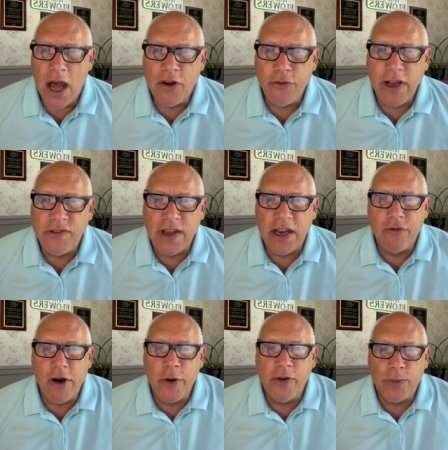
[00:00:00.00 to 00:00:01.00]
Uh,
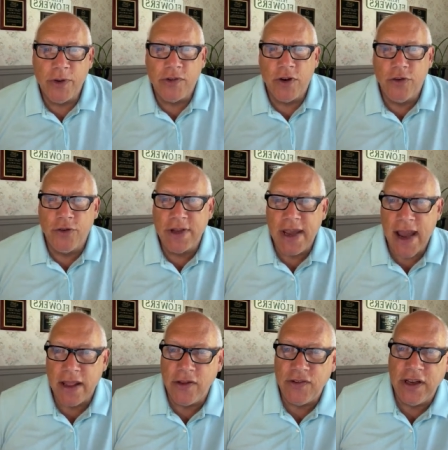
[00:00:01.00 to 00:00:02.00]
Creekside Growers wants to know do
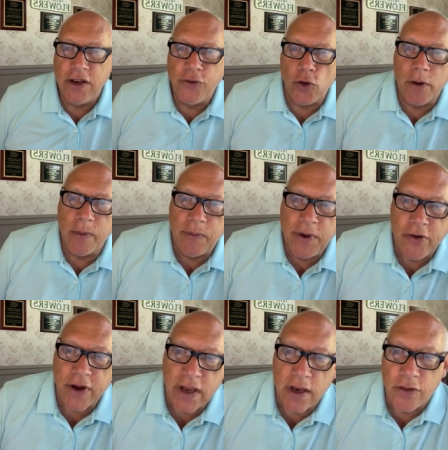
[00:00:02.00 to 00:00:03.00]
callas need a dormant
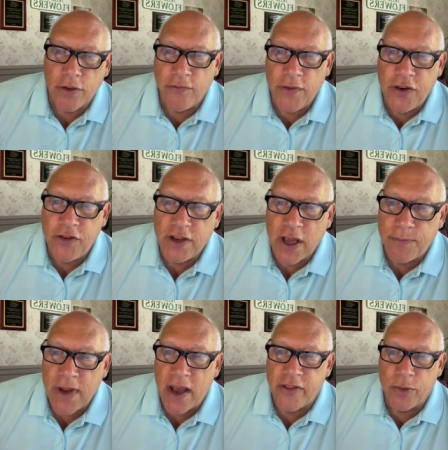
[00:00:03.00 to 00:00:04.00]
period? They're finishing
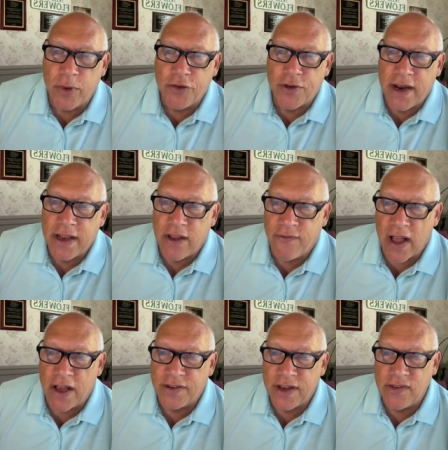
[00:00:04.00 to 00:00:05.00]
up now and they want to try to get
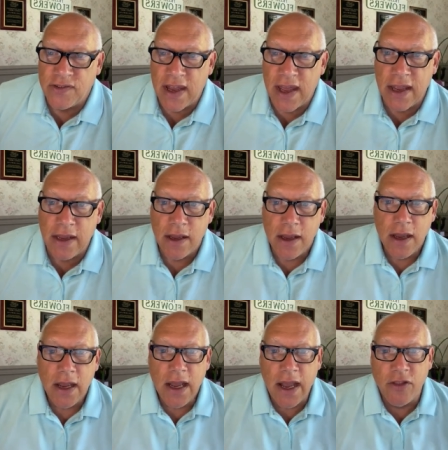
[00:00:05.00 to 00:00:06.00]
Valentine's Day
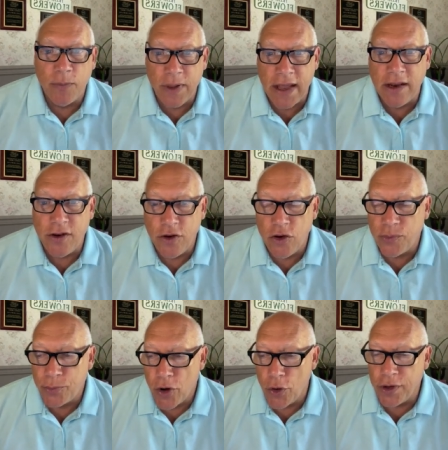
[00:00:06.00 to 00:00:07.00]
and they're planning to
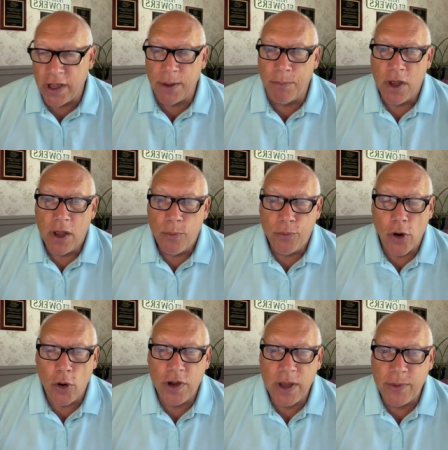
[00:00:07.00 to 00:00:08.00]
use ProGibb.
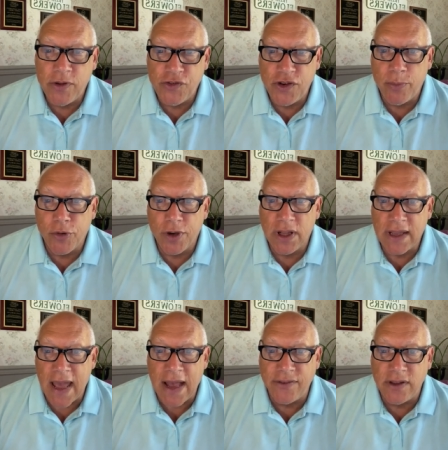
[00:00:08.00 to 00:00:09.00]
ProGibb is
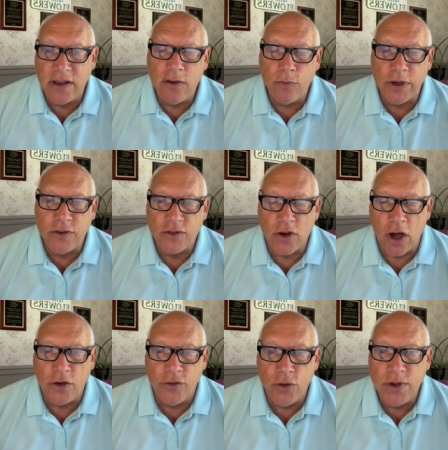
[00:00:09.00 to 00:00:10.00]
gibberellic acid, which
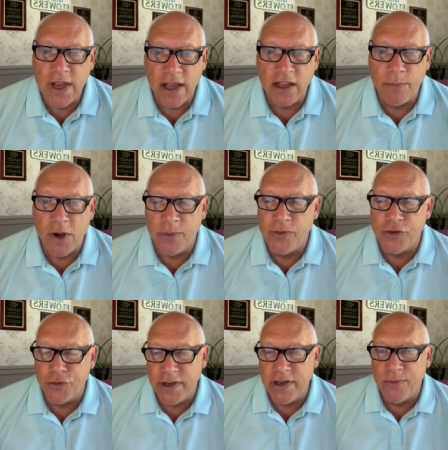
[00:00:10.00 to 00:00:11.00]
all new calla bulbs
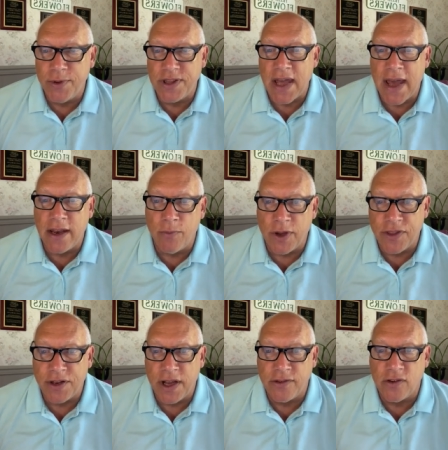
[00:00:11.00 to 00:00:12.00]
are treated with that. And
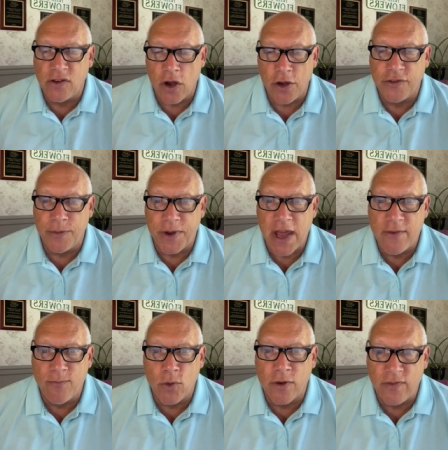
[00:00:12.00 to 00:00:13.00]
what that does is cause them to
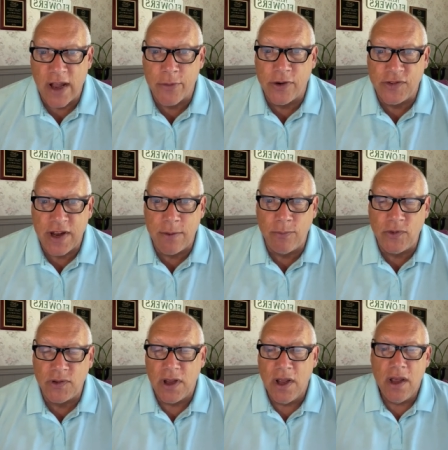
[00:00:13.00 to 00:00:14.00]
have more flower
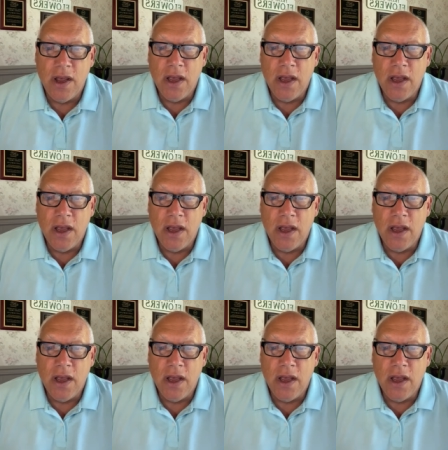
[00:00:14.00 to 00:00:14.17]
stems.